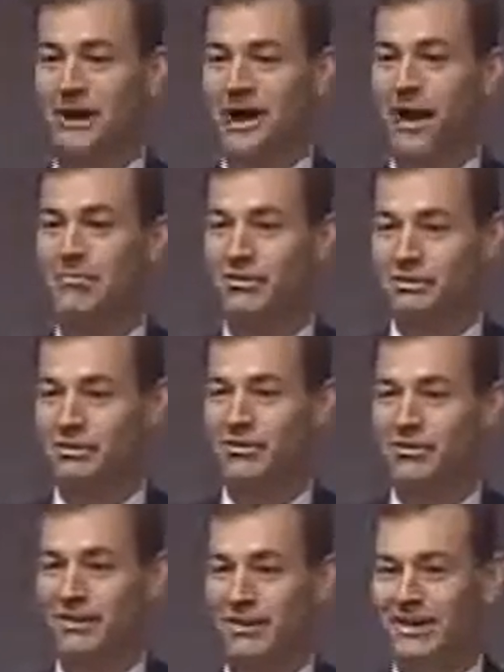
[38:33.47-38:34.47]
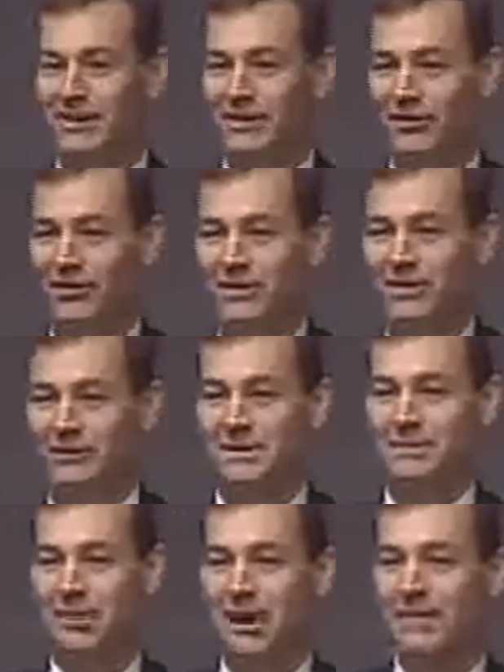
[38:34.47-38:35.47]
opportunity here
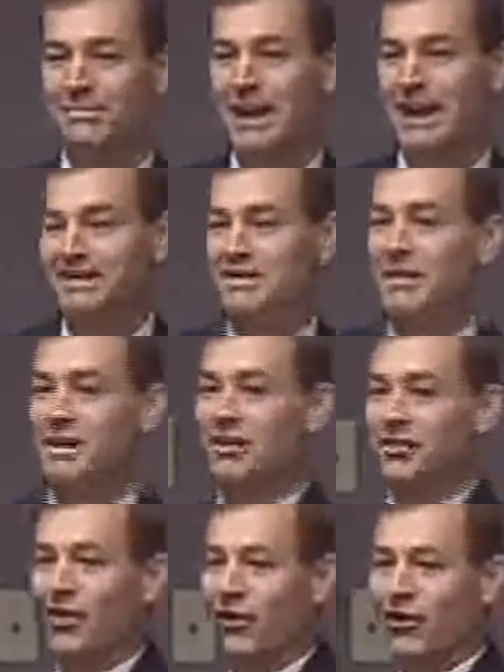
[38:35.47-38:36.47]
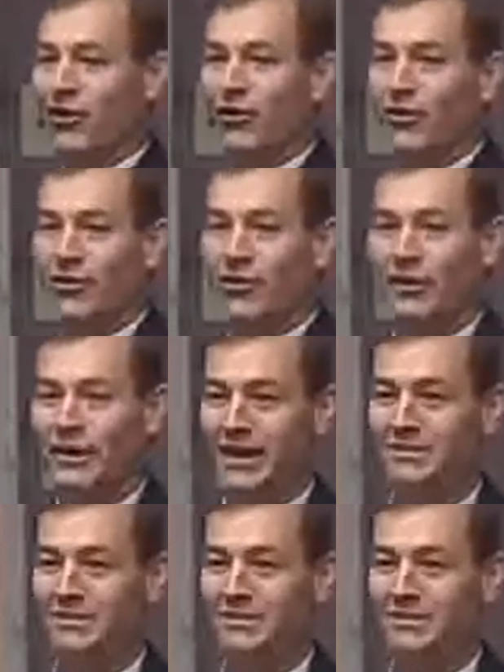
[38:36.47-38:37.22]
to bypass the whole,